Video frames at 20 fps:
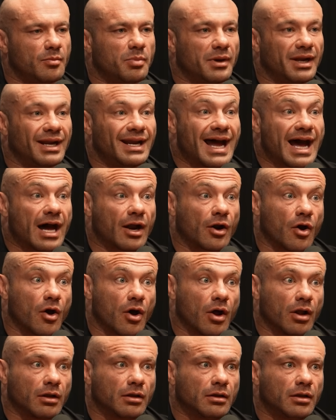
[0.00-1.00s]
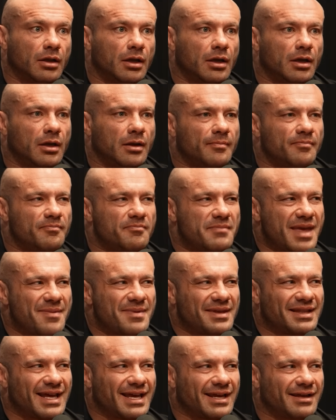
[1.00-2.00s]
but not all.
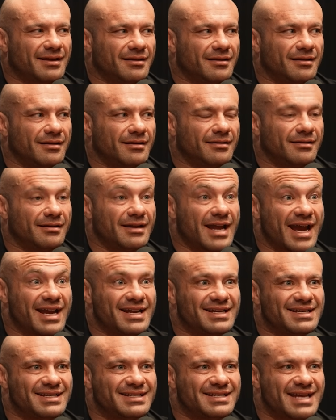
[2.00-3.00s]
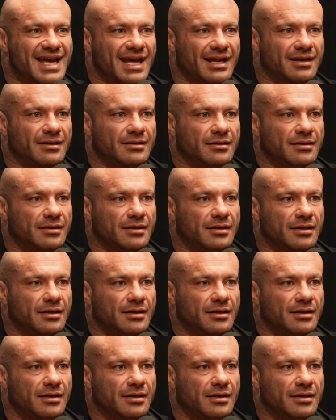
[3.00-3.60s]
Maybe like ninety ten.